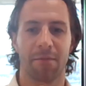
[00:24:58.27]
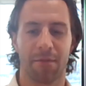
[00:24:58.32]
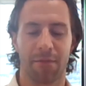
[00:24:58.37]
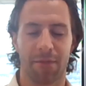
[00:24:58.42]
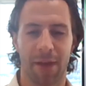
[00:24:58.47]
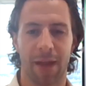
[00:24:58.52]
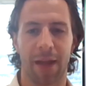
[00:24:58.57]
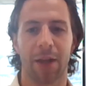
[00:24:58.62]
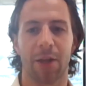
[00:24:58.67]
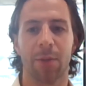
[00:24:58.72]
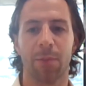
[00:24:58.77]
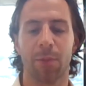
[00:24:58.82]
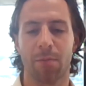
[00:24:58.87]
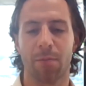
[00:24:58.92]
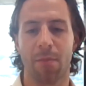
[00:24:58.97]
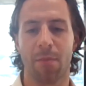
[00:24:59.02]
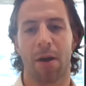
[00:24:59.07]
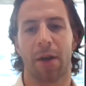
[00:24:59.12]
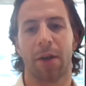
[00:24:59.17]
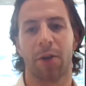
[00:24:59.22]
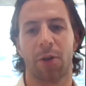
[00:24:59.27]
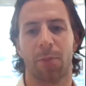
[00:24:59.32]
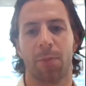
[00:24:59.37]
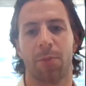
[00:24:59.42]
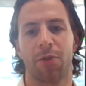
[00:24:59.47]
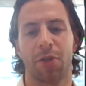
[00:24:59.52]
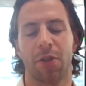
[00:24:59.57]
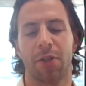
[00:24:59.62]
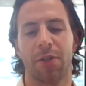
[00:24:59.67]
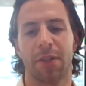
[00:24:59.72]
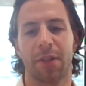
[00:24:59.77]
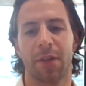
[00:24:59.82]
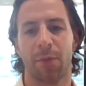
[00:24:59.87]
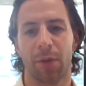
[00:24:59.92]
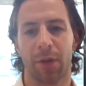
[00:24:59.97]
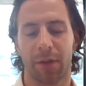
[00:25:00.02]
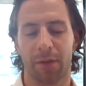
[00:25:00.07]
valuable market opportunity that we